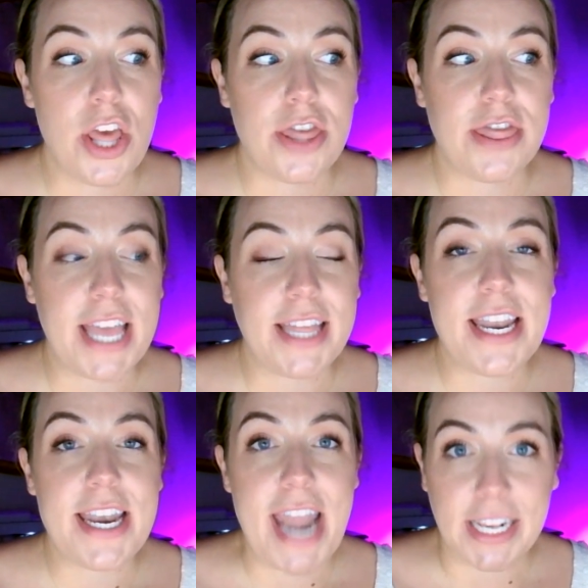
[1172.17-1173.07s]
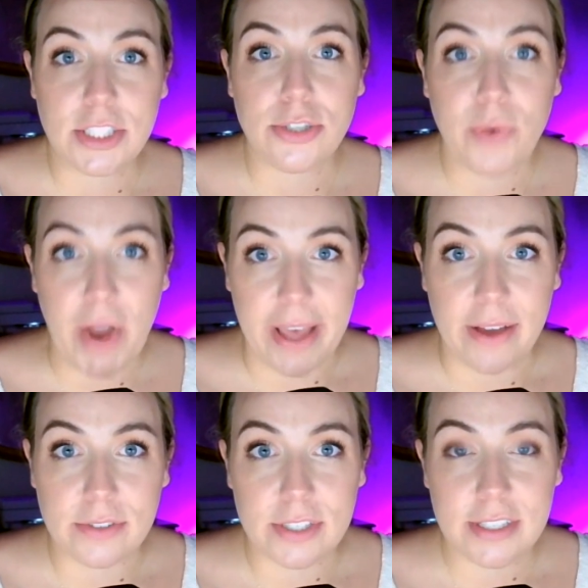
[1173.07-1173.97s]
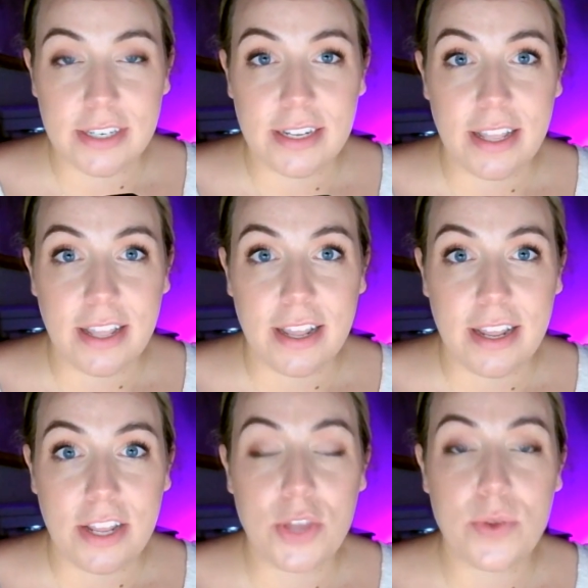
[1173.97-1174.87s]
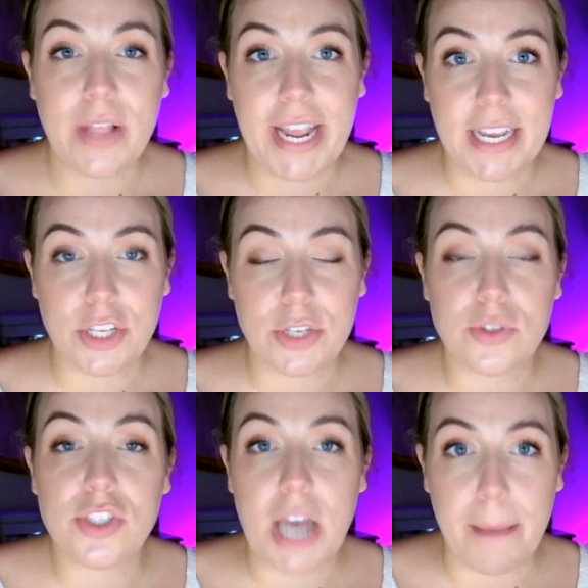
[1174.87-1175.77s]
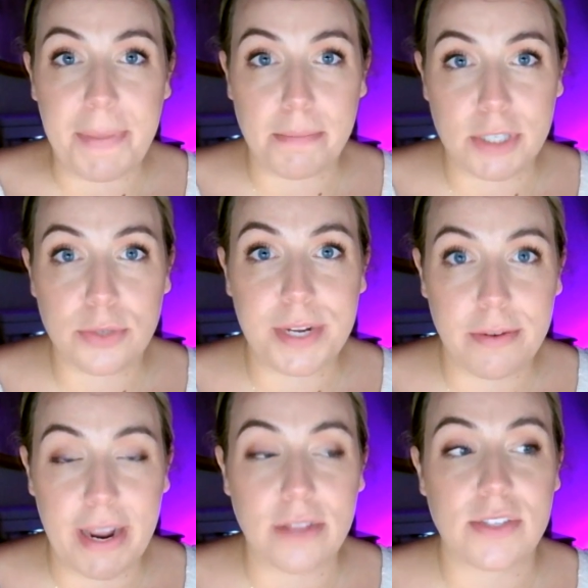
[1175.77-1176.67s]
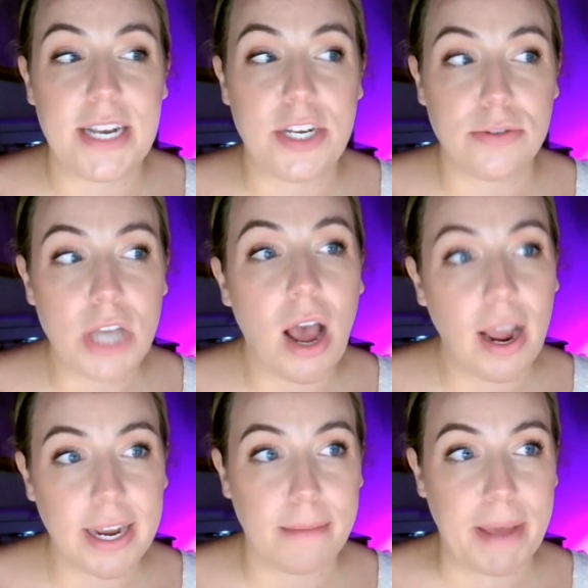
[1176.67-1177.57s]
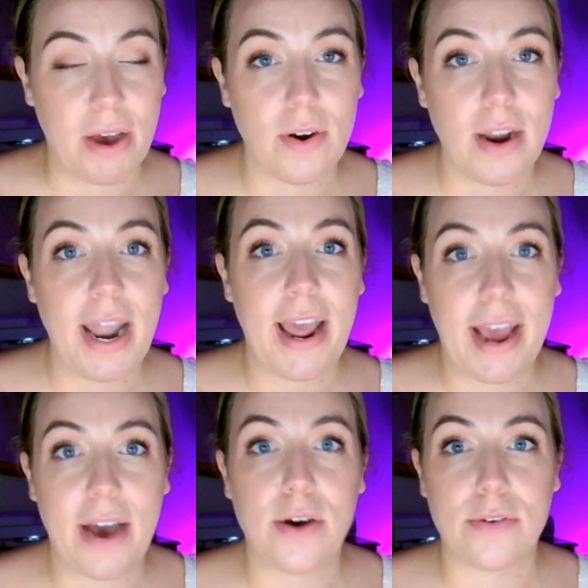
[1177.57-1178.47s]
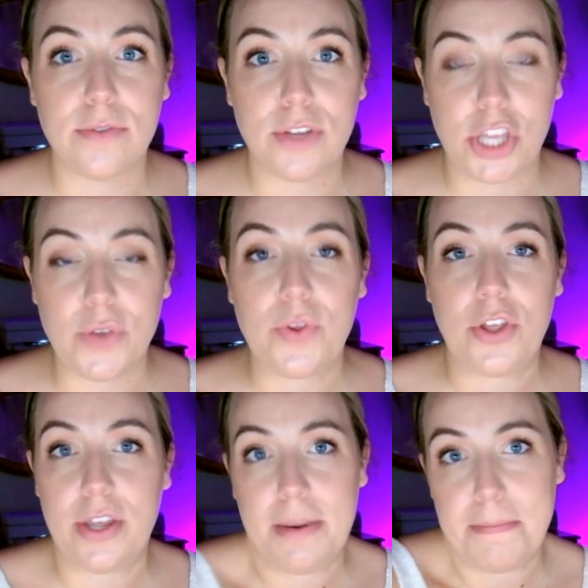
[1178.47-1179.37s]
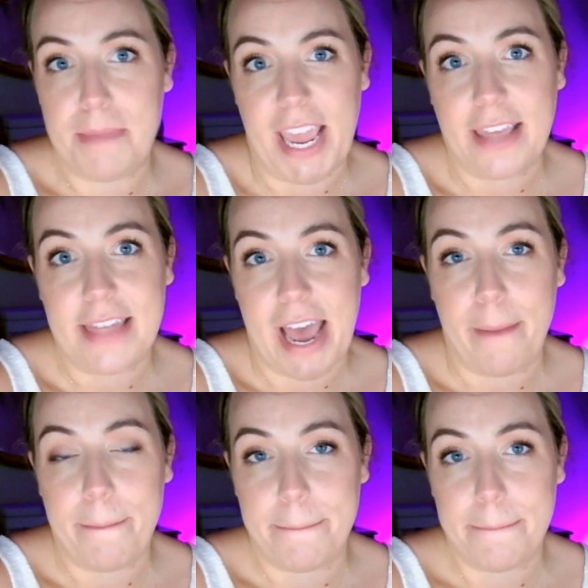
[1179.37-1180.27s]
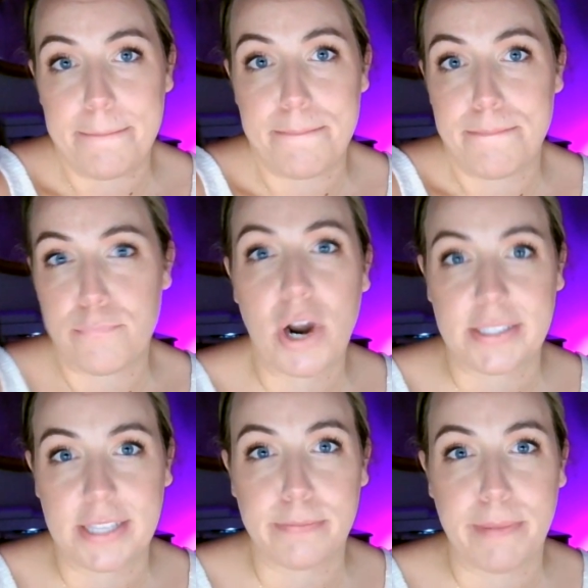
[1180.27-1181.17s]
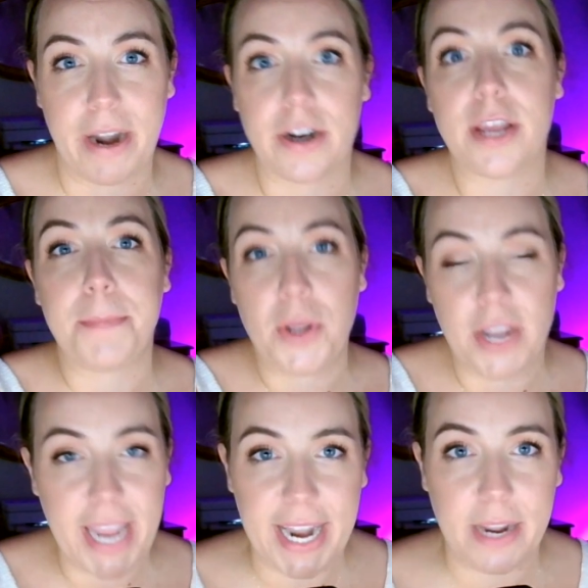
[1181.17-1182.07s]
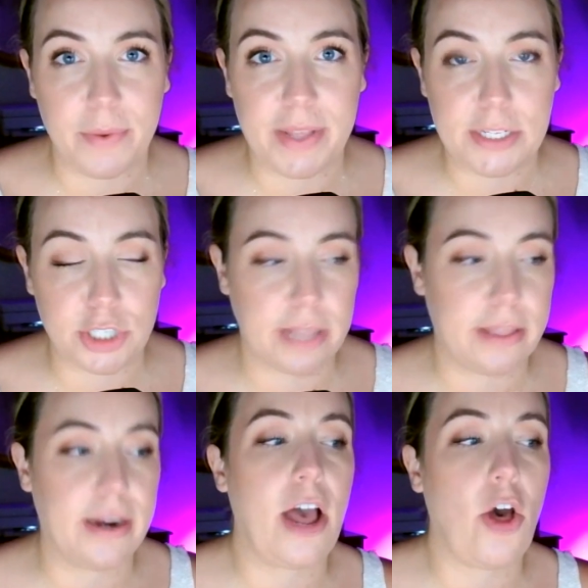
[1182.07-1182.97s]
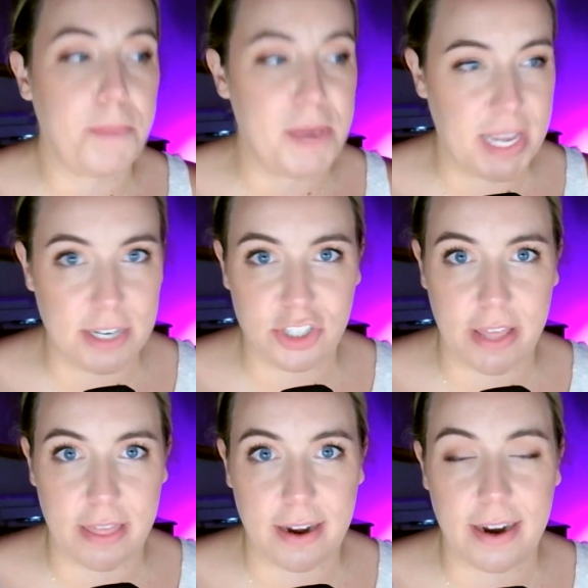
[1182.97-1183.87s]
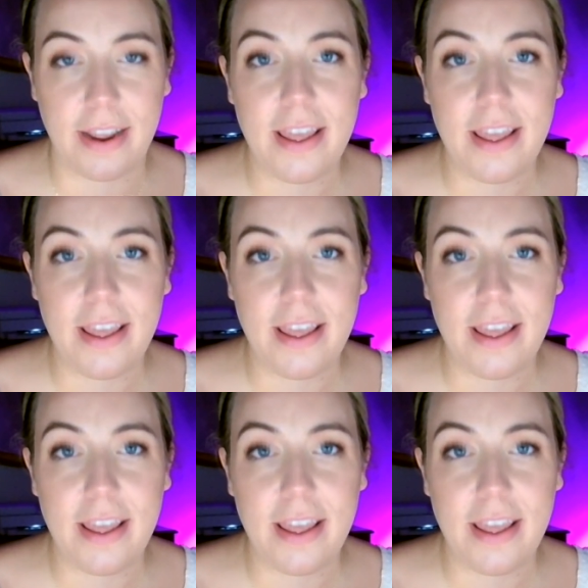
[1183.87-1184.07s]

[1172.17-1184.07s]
then the next round, you stop in between rounds and you talk about how you could make that process better, communicating with each other, helping each other,